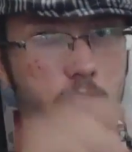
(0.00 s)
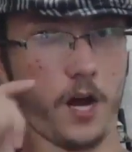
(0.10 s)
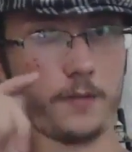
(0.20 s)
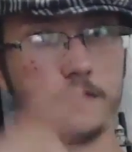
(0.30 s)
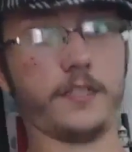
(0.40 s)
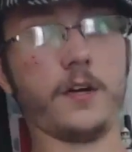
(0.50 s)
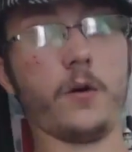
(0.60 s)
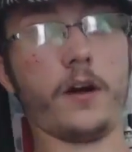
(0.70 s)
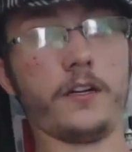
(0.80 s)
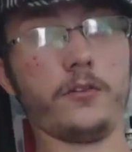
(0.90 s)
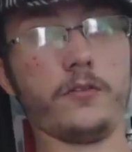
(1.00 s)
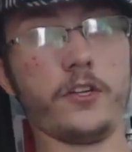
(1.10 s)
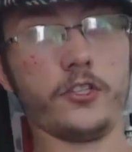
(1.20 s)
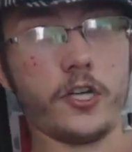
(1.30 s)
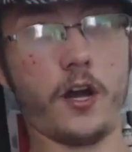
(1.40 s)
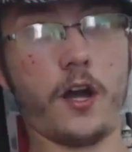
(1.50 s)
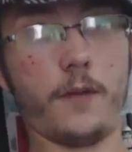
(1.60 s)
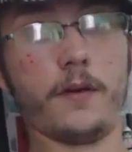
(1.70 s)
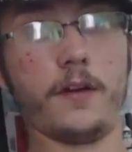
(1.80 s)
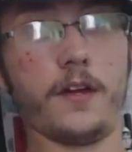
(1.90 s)
the cops need to go in and do their
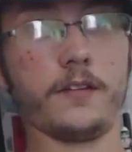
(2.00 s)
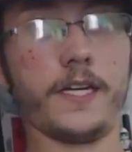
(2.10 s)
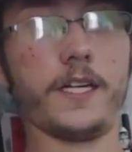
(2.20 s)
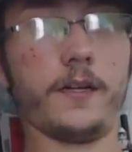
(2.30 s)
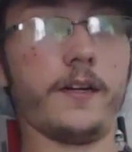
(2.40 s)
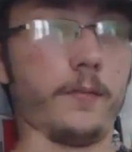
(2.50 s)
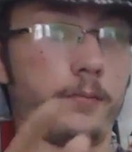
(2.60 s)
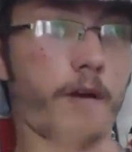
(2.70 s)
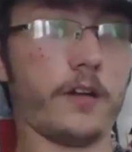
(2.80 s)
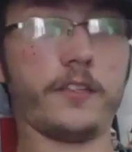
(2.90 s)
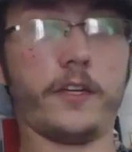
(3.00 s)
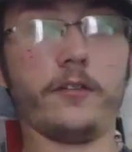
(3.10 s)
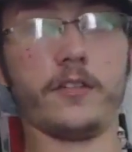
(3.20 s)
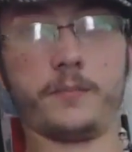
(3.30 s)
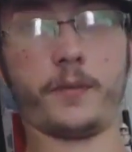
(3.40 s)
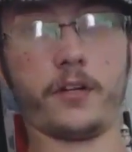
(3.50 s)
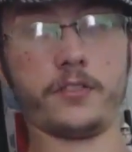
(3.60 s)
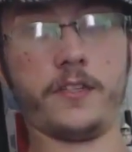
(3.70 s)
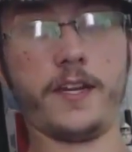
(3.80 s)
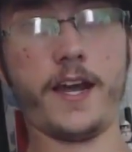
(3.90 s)
job. They need to prosecute this
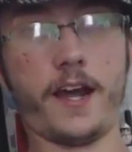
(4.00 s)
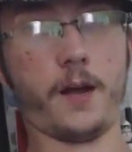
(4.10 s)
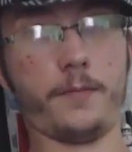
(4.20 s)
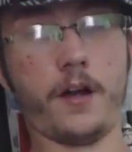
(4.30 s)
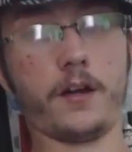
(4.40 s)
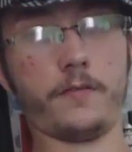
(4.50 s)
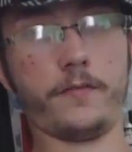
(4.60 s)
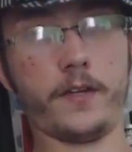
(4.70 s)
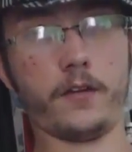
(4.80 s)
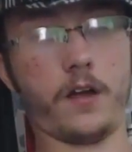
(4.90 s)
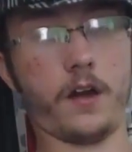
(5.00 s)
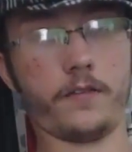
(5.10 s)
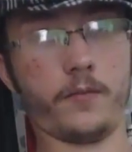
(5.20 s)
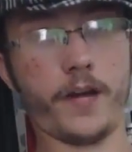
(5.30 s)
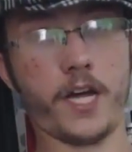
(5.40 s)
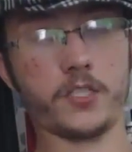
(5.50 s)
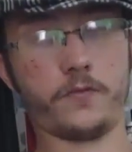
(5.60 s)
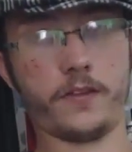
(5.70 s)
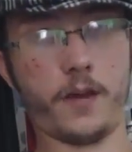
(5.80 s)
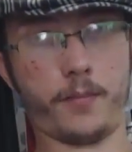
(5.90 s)
person. Yeah, I'm not going to feel a lot of
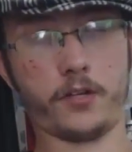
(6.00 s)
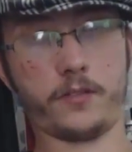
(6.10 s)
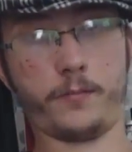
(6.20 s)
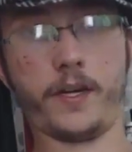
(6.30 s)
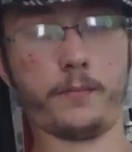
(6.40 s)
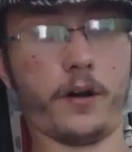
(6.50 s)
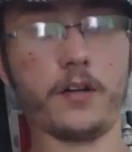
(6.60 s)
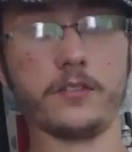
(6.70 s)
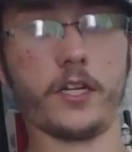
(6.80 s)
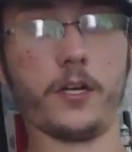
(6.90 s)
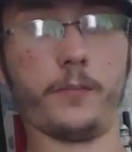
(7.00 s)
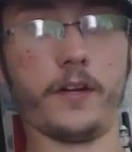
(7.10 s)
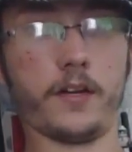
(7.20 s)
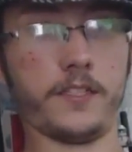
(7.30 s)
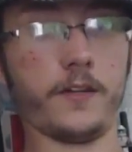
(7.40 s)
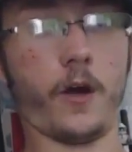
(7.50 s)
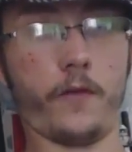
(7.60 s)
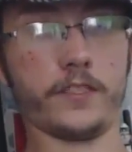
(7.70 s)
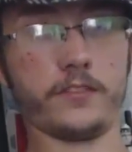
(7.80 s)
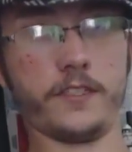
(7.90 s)
compassion for that person being prosecuted because he
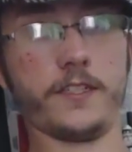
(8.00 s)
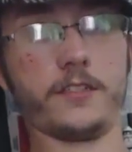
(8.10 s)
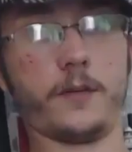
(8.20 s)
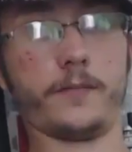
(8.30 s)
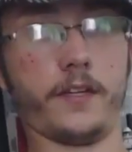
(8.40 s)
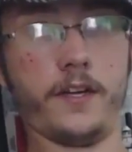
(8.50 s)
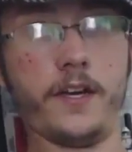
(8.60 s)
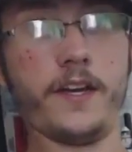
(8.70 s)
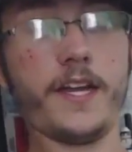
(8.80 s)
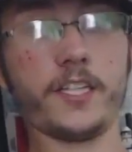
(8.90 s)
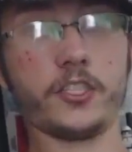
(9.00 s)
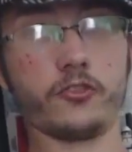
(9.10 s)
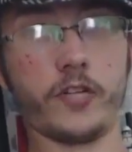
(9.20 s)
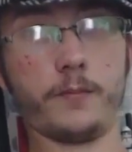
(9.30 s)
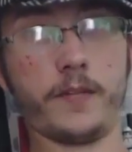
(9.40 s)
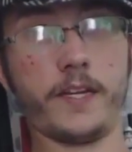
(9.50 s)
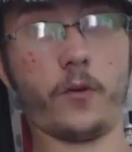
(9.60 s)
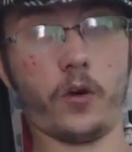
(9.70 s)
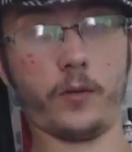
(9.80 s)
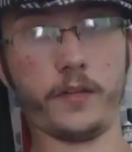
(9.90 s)
obviously did something
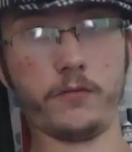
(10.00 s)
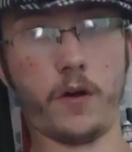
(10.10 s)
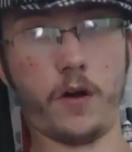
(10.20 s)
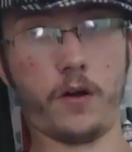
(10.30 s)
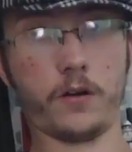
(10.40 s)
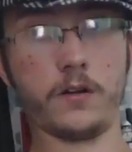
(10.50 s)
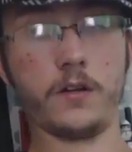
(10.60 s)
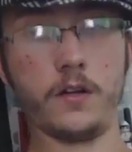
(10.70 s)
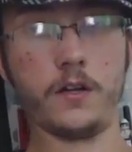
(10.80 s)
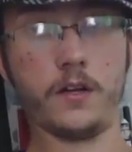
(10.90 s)
extremely horribly wrong.